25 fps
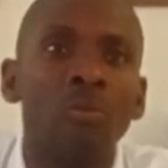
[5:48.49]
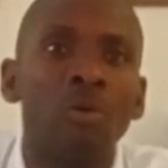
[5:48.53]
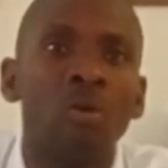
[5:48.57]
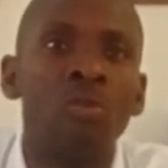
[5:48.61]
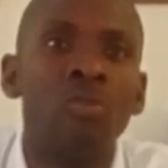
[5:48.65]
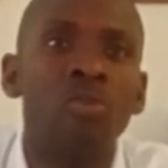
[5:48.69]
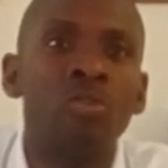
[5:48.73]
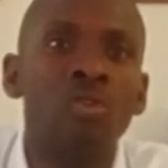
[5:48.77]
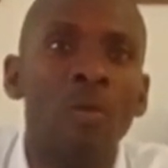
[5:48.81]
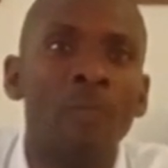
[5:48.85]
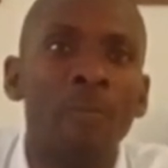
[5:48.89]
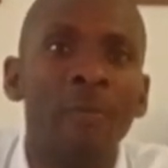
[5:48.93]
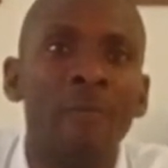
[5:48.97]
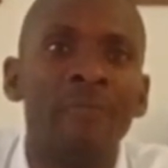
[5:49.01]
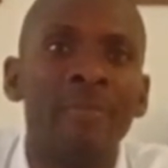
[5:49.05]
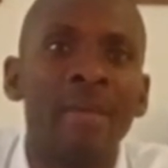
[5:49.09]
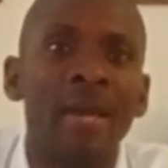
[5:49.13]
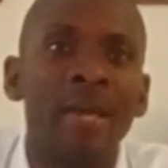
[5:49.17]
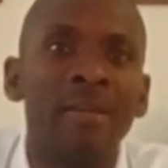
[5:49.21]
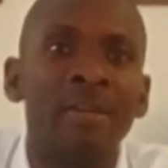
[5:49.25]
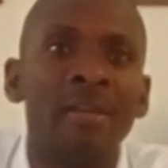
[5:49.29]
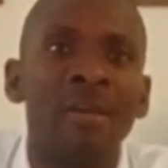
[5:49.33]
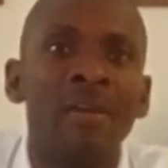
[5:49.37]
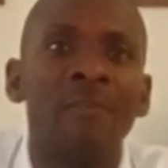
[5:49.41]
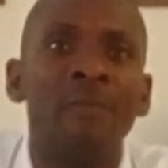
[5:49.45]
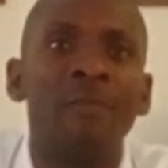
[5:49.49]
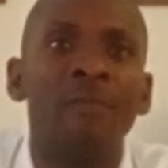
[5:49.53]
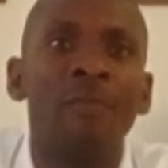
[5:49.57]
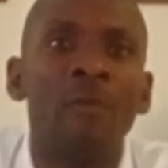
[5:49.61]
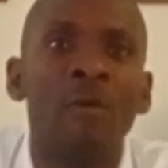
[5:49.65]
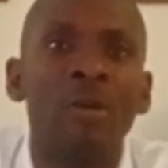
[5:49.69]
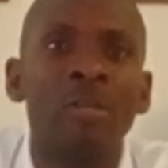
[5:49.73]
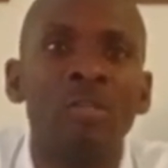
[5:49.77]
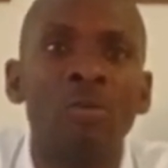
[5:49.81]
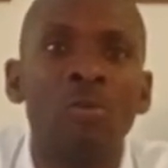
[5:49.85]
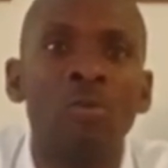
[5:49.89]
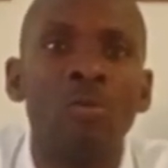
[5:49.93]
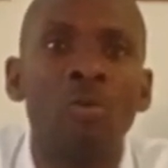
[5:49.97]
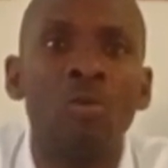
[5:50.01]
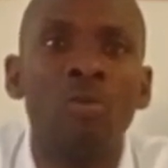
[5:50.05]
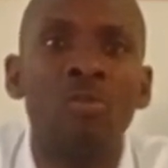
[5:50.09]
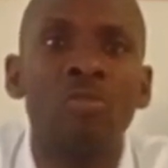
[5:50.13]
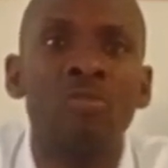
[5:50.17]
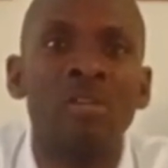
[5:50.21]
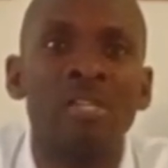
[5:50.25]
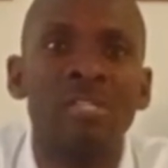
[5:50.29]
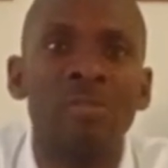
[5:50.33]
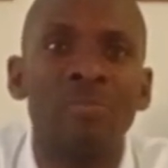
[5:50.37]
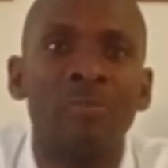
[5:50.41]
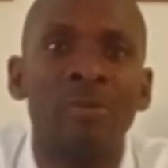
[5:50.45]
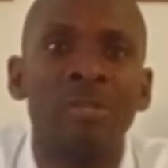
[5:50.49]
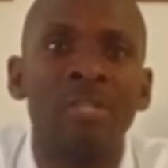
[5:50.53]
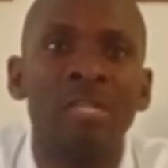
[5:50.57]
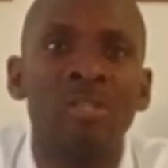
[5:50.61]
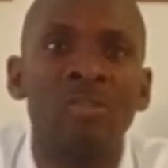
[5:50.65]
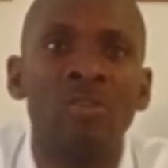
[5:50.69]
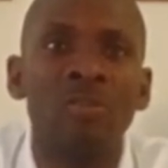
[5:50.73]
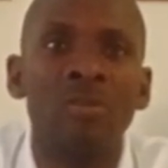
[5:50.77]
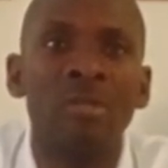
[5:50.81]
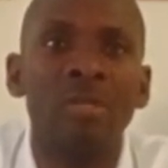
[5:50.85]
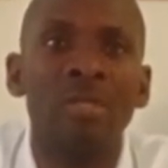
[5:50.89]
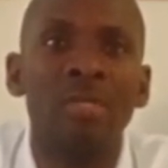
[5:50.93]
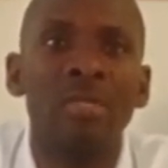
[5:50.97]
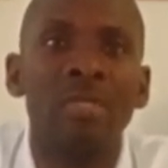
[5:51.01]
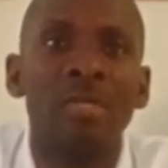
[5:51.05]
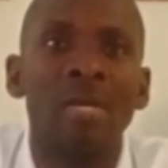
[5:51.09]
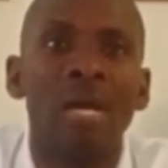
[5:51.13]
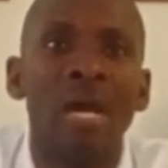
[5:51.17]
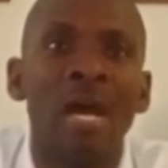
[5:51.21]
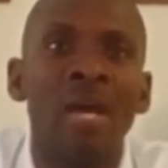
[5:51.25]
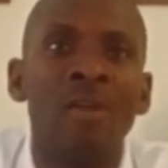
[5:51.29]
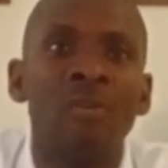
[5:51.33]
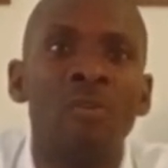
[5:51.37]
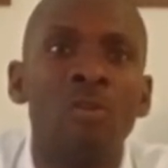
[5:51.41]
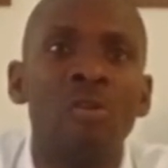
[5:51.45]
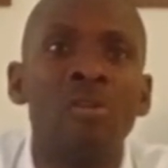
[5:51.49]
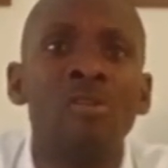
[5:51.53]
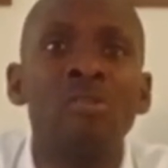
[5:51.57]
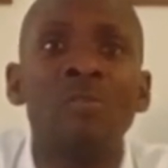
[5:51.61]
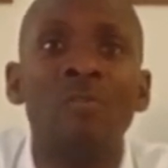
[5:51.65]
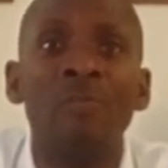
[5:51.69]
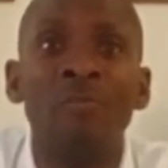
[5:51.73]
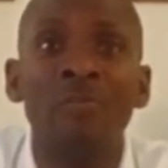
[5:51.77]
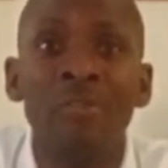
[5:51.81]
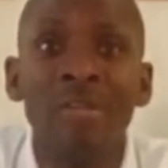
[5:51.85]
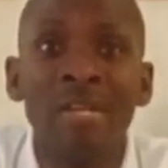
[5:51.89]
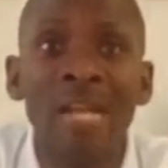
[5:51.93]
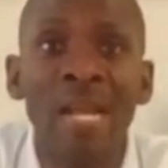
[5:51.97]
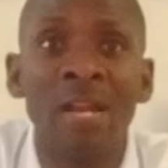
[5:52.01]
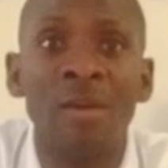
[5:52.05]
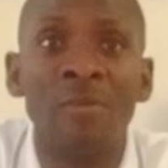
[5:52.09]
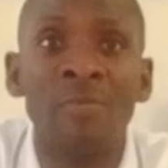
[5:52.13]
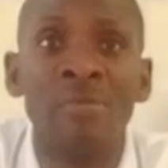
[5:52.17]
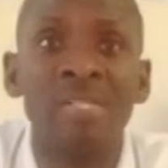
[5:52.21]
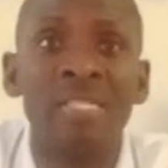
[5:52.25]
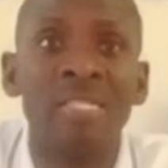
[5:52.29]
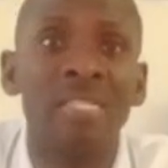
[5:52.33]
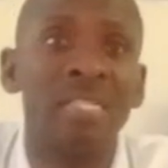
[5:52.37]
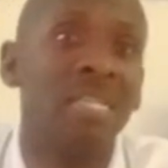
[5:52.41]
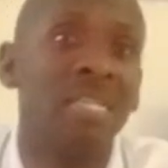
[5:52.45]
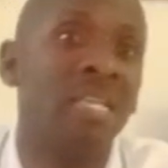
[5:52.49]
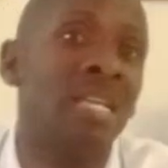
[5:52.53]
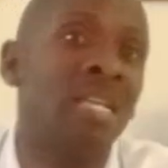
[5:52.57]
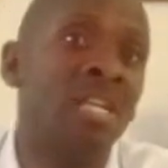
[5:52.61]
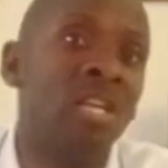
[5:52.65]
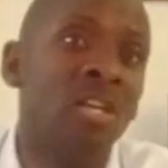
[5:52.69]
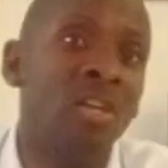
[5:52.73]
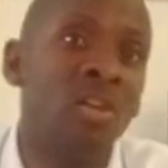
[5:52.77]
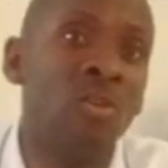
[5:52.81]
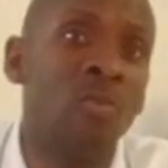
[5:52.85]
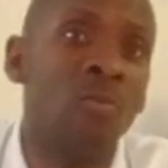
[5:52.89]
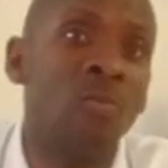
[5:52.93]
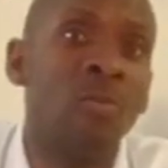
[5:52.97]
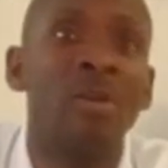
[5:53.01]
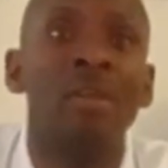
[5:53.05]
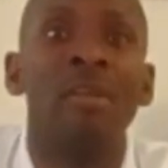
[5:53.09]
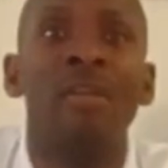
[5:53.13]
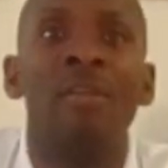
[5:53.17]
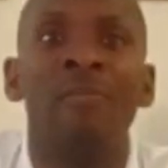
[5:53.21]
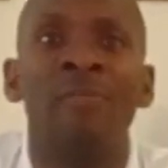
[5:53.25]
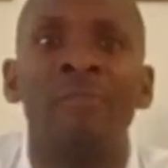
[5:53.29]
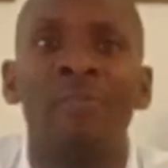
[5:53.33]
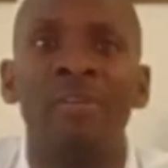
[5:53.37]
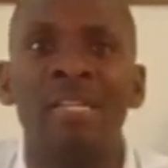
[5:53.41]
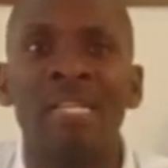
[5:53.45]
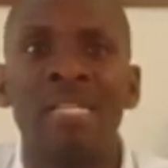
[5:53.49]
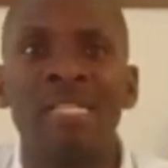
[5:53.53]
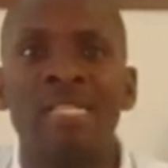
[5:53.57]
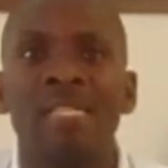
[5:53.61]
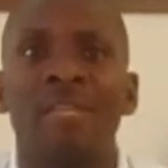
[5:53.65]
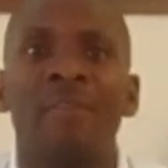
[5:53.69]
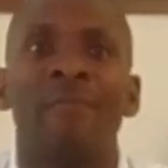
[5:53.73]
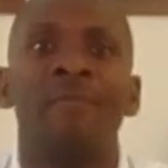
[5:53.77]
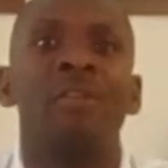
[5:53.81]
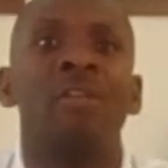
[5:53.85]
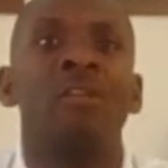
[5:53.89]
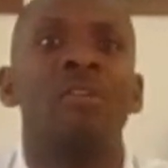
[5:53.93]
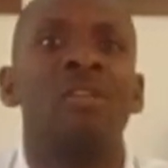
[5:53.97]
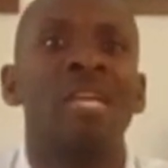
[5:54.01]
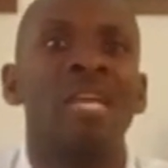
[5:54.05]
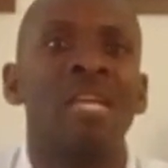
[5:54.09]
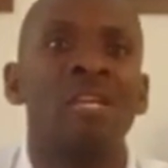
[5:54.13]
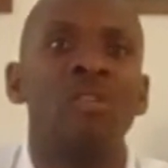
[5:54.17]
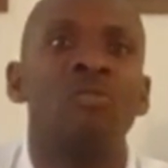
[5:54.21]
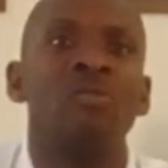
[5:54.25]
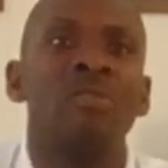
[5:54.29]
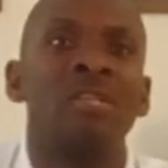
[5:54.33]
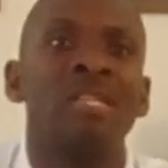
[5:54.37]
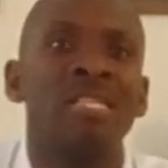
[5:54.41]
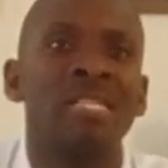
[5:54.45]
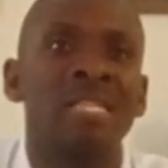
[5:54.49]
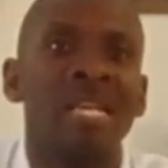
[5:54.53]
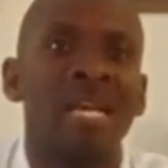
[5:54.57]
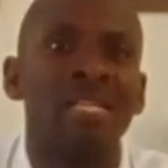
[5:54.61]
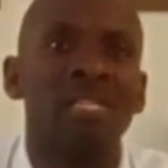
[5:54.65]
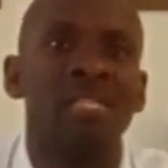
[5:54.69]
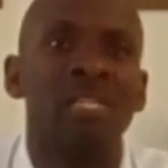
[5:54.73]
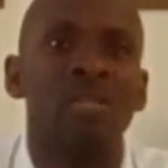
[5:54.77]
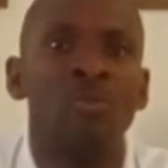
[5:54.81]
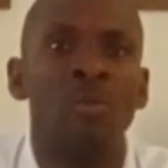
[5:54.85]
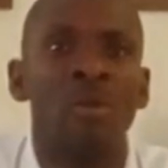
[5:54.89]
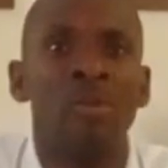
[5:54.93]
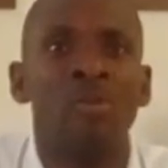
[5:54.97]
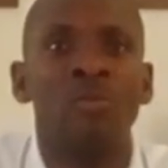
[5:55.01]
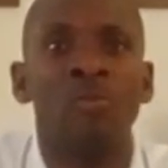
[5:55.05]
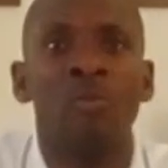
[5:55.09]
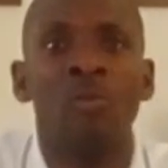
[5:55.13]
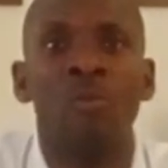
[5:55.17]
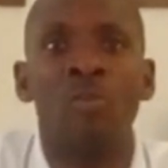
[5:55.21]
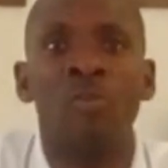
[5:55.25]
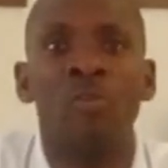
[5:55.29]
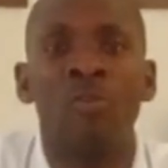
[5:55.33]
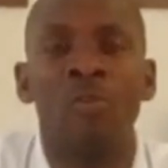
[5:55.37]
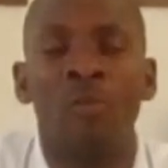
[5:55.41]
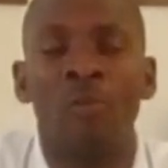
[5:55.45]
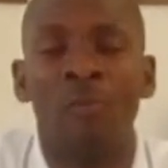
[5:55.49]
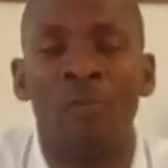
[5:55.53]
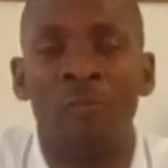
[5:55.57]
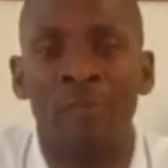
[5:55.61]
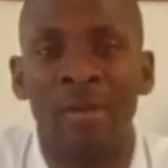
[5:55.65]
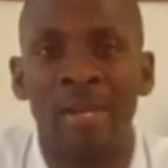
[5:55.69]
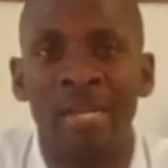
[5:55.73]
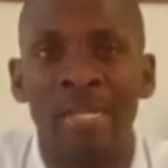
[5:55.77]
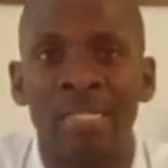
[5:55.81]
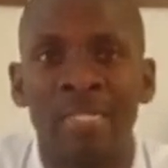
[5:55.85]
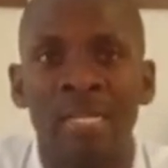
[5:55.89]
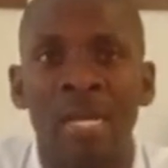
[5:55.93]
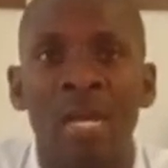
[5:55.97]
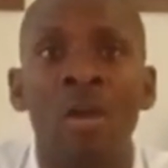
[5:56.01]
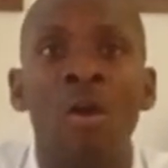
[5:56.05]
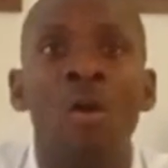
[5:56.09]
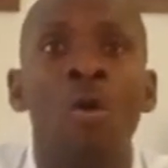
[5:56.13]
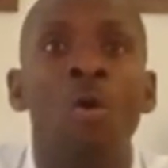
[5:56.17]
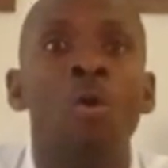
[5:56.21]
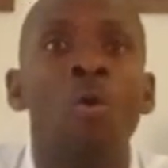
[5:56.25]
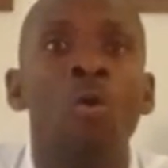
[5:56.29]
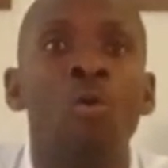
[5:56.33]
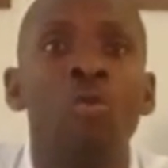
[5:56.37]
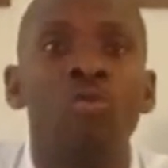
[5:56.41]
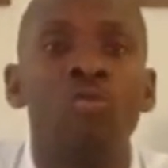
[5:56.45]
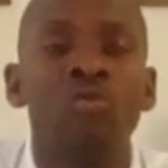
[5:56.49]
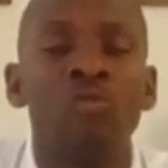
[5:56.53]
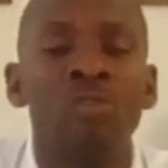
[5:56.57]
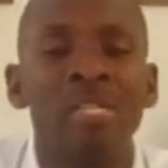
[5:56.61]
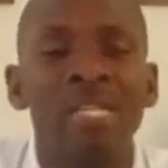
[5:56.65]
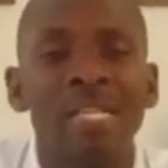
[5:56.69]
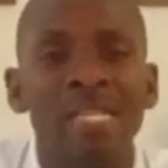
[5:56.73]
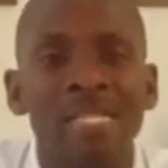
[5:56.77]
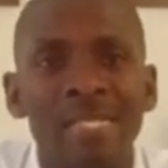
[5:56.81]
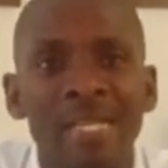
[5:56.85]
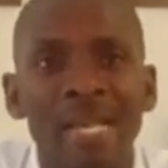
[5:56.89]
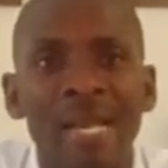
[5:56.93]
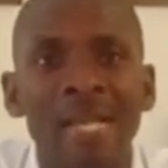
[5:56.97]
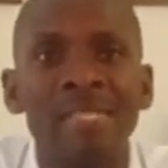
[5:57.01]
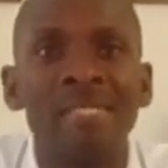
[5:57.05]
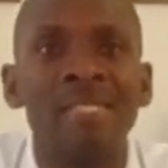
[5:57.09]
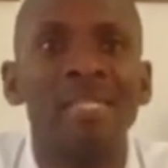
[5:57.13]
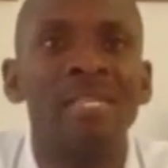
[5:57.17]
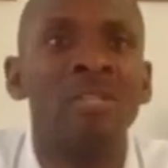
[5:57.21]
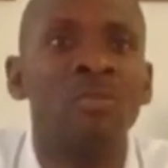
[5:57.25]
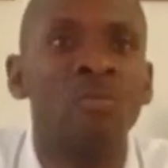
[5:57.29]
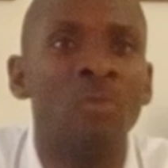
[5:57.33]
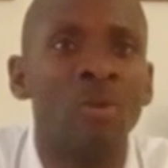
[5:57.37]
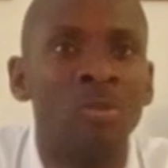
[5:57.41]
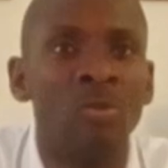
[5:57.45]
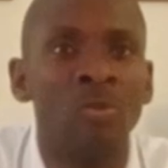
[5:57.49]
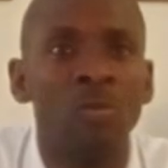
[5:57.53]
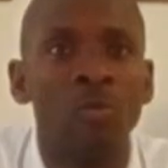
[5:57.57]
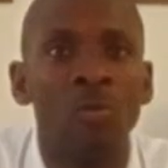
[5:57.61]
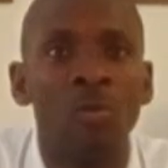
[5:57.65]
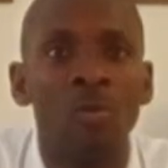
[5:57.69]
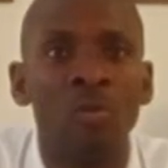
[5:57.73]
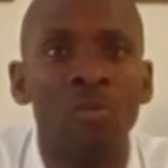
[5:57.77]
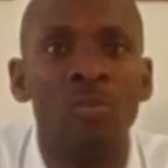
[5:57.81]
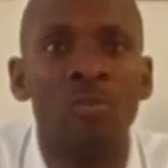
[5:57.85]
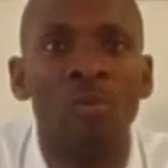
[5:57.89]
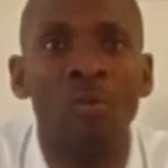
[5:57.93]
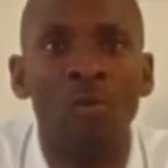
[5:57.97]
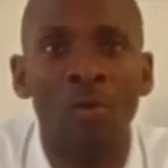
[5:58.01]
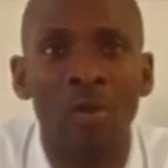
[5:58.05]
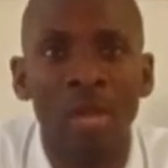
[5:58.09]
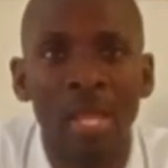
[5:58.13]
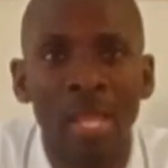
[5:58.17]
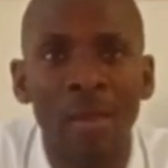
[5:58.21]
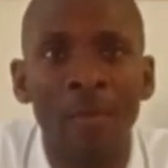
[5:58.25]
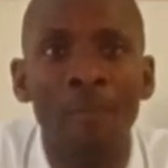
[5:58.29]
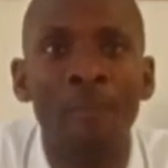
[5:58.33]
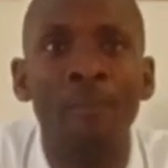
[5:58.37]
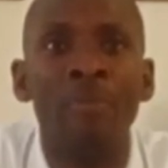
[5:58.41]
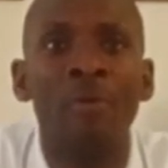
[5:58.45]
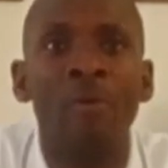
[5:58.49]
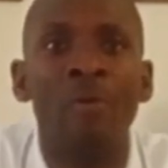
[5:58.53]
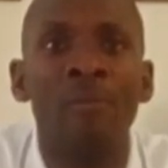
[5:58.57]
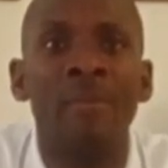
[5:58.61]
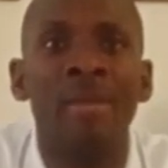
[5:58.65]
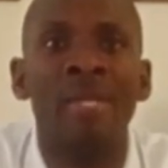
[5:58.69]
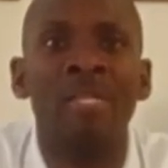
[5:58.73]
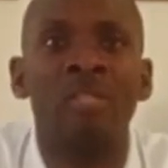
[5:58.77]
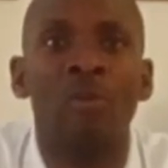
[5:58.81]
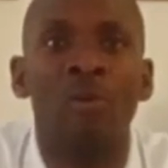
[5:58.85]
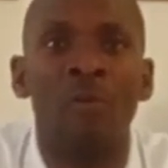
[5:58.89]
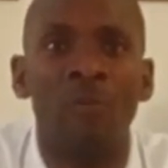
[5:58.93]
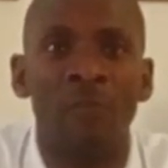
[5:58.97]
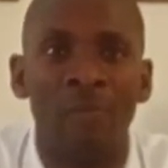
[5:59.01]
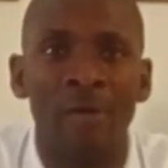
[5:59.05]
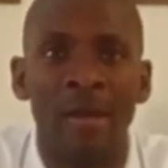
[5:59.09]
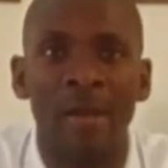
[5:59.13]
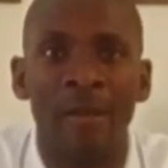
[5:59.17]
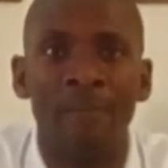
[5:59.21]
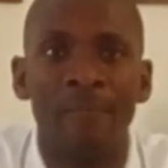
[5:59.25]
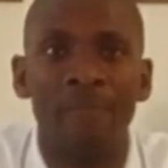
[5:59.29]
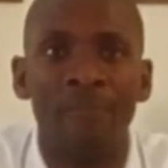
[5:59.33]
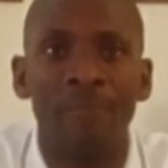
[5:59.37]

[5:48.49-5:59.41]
on top of that for what you call transportation and also food allowance in lieu if they begin to discuss in what you call your offer letter or to discuss in what you call your employment offer